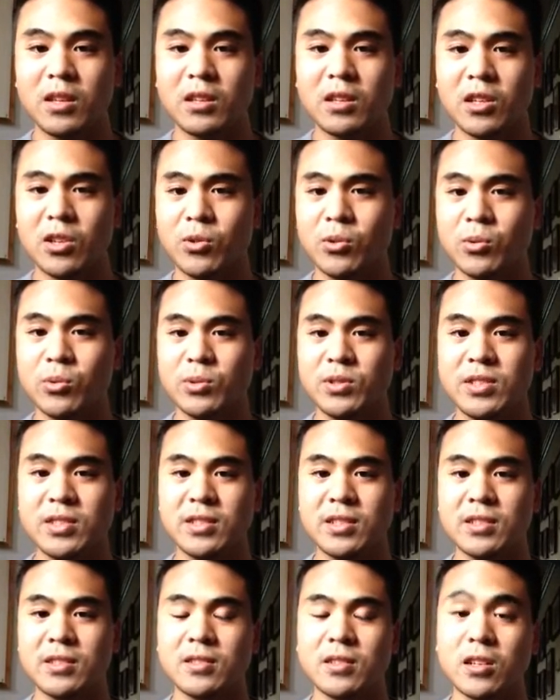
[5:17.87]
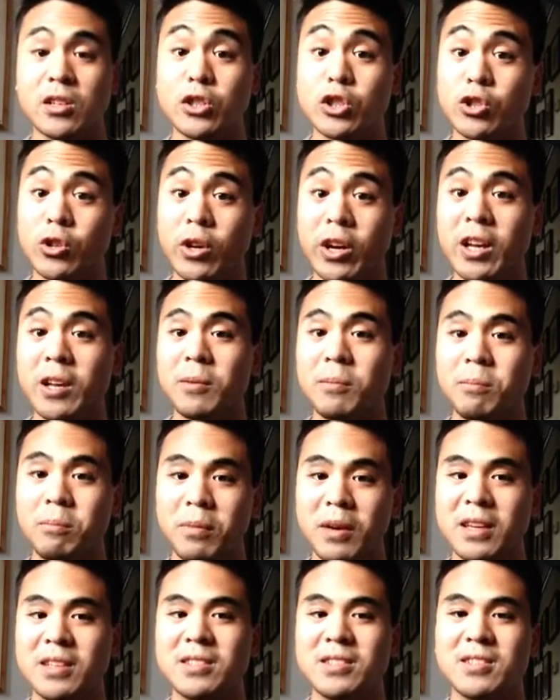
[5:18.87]
uses a
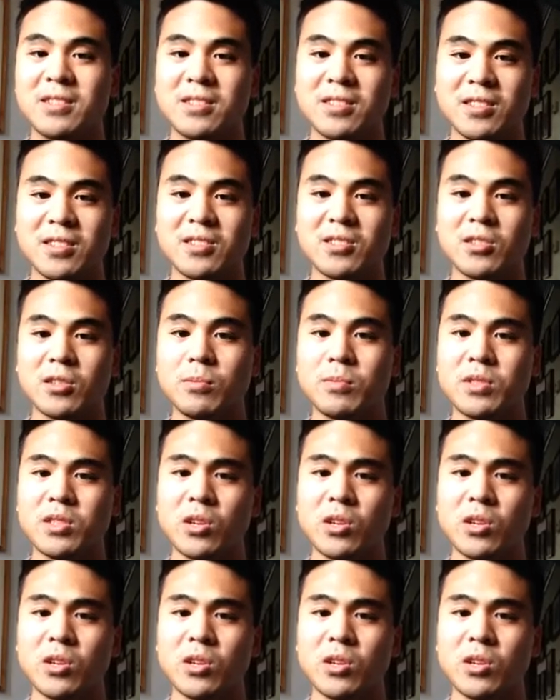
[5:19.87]
trait-based system.